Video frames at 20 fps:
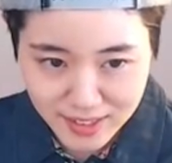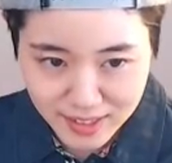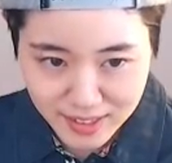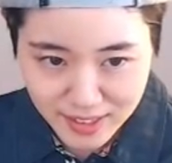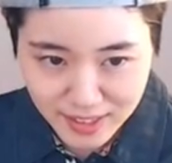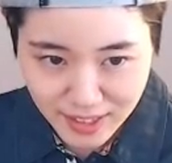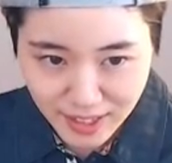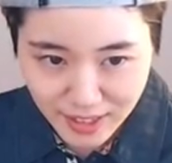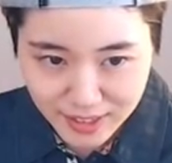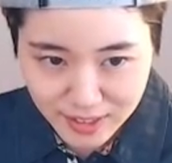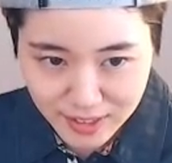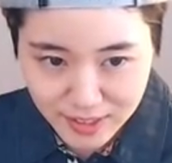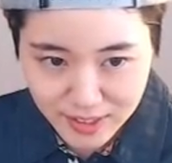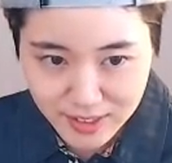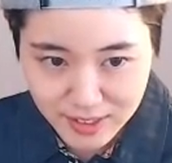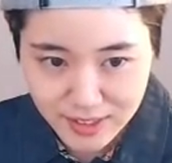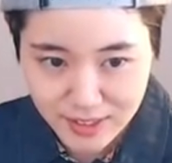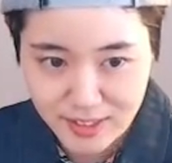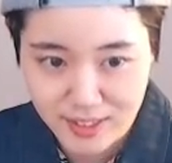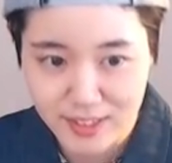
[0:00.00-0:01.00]

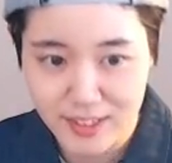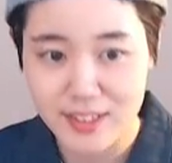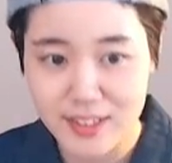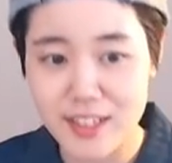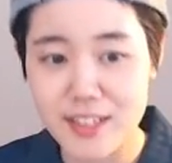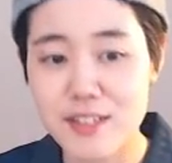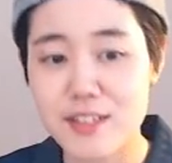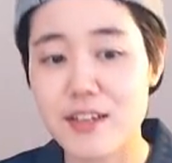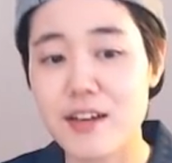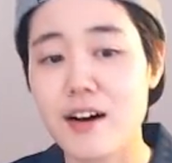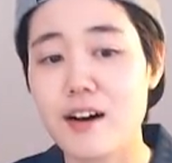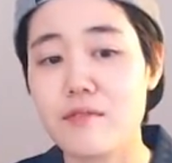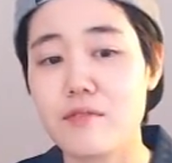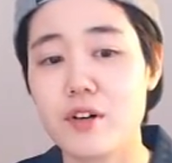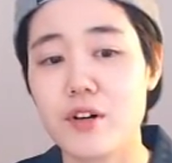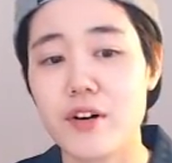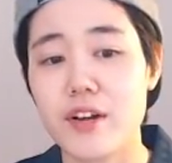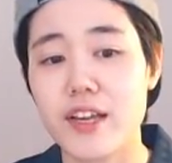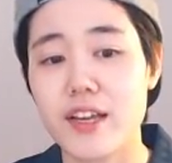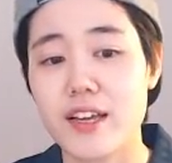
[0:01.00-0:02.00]
Yes, this
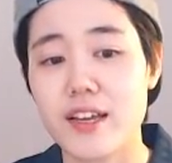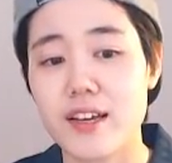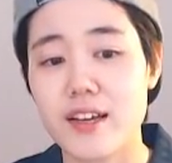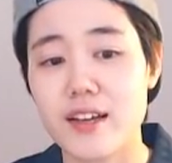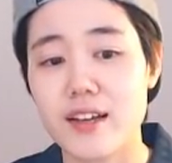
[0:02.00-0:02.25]
covering.